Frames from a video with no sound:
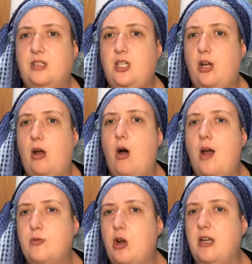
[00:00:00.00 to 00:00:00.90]
you know,
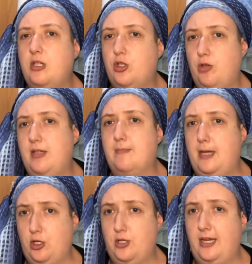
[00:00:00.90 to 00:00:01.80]
I'm trying to do as
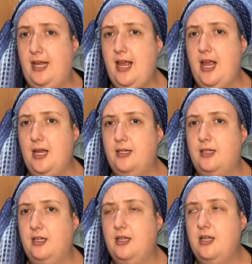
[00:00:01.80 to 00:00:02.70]
much as I can.
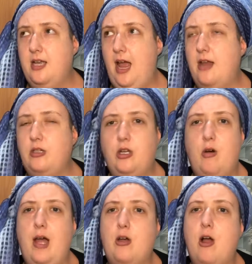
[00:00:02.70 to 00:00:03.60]
And, you
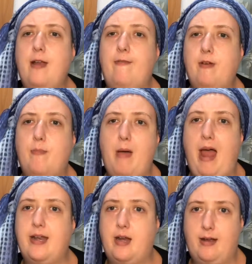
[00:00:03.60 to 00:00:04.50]
know, I kind of feel
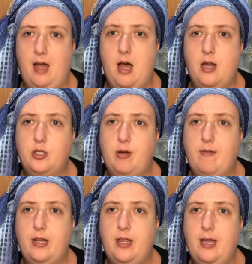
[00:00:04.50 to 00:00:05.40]
bad that I can't do
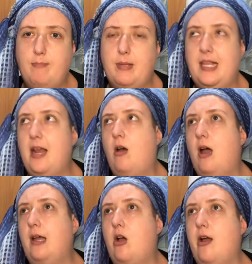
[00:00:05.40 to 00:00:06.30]
everything, but then
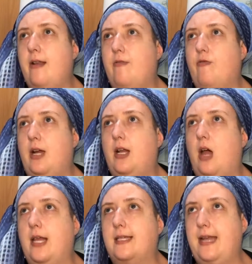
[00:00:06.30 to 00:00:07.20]
I kind of
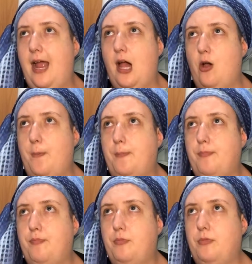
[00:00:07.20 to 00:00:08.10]
realize now
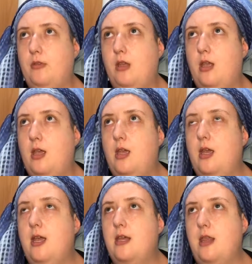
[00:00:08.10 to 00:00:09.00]

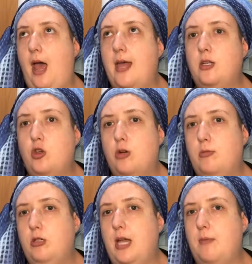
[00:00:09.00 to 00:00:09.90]
that
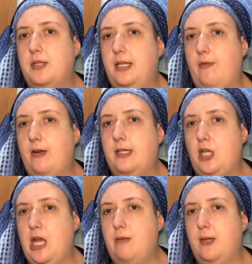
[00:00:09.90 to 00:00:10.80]
normal comes in every
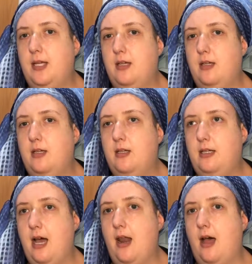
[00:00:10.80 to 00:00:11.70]
shape,
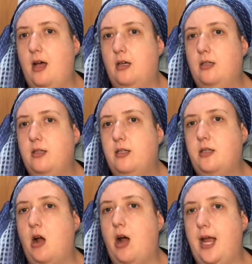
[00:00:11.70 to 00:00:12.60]
color,
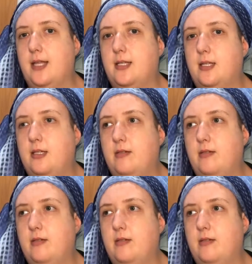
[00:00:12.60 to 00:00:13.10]
size,